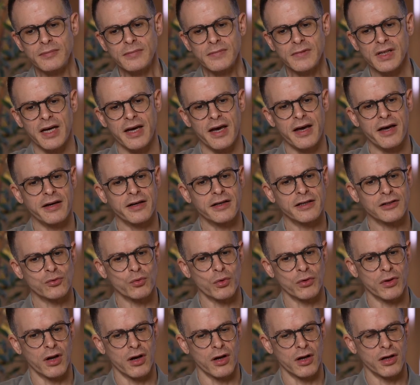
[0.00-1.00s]
areas
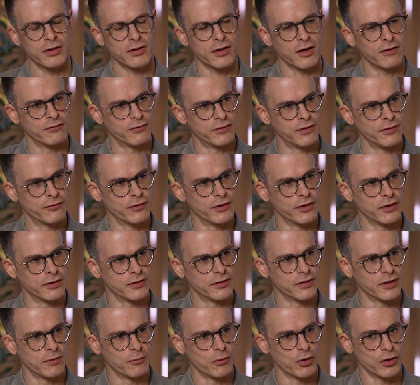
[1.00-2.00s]
with a lot of different
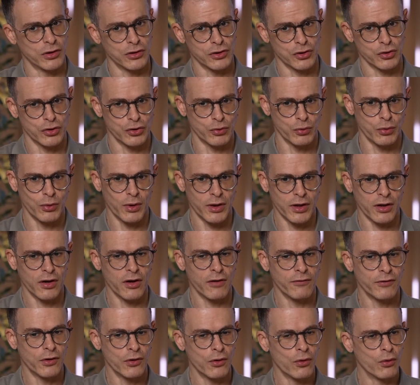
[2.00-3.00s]
models, because we want to
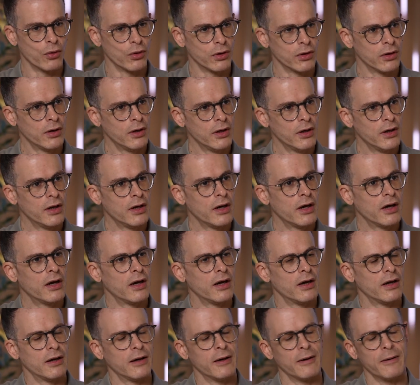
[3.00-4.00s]
cover all
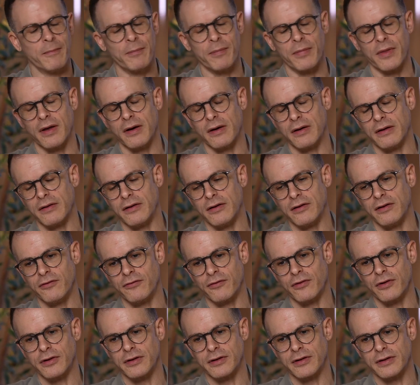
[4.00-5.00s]
the
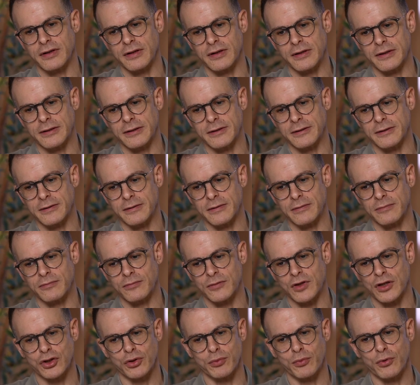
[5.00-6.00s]
different
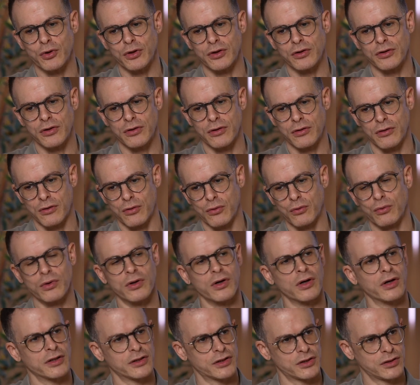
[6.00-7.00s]
touch point through the
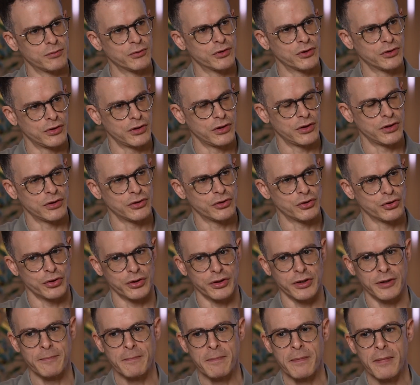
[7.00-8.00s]
customer
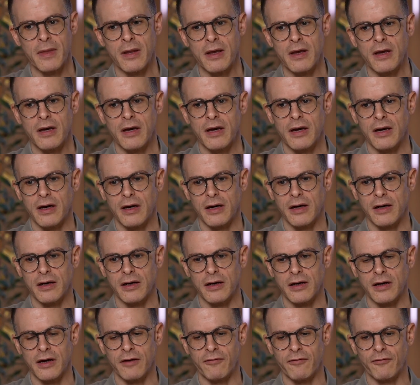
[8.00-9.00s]
journey.
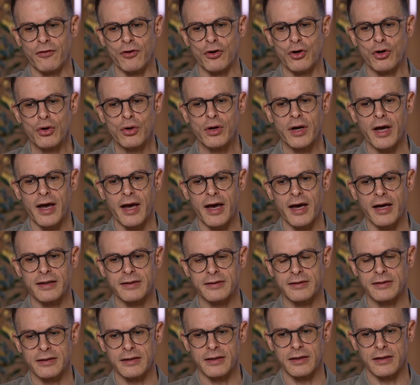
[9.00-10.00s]
If you look at
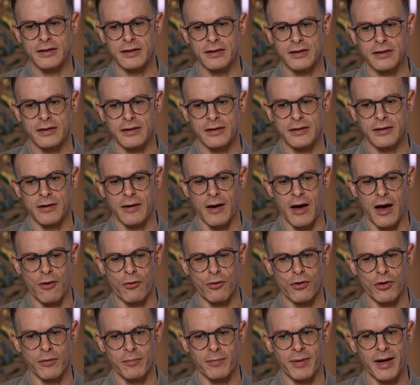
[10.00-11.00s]

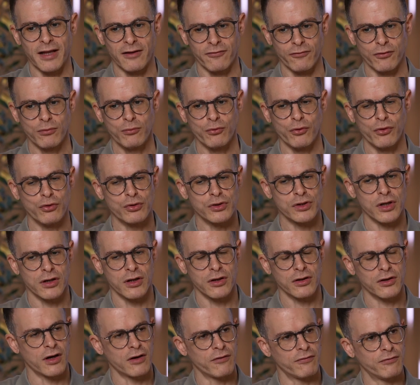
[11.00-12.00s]
our platform, we use a lot
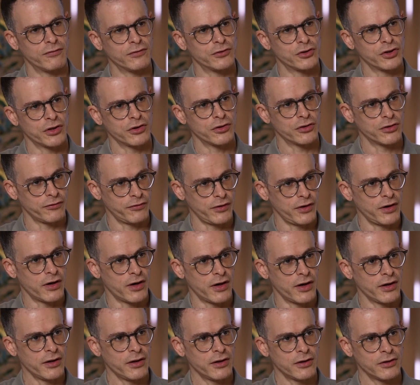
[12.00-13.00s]
of generative
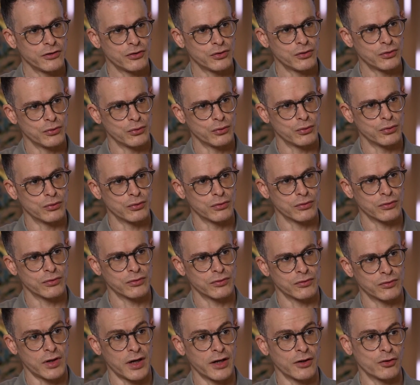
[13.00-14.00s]
AI to
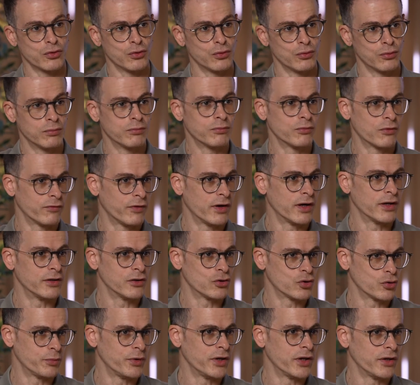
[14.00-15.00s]
trying to provide a
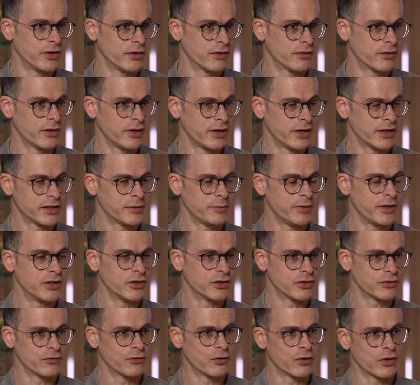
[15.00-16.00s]
superior experience for